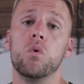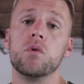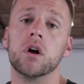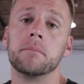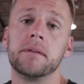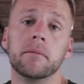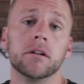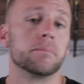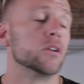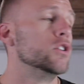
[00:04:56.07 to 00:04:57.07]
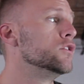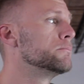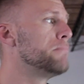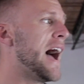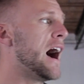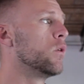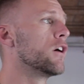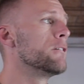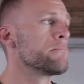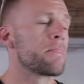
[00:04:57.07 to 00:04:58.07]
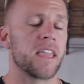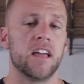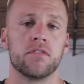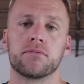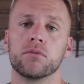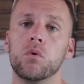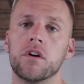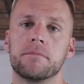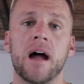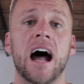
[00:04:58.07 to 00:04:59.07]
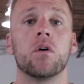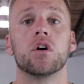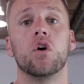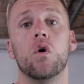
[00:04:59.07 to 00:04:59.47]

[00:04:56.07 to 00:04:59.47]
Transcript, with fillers: we want to be able to produce power and throw with power,